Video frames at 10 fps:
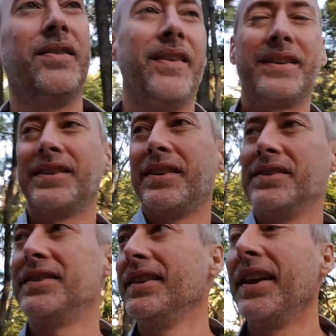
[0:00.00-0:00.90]
Mexico
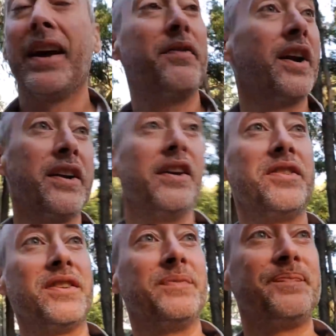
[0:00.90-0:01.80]
City, yeah, very
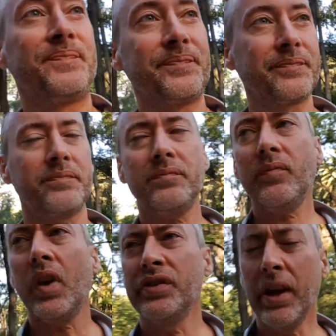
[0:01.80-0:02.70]
dangerous.
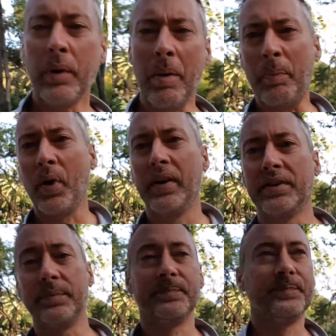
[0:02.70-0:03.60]
So anyway, my point
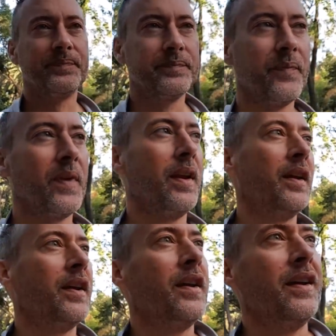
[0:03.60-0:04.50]
is
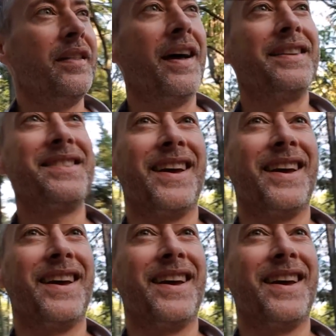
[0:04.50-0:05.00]
that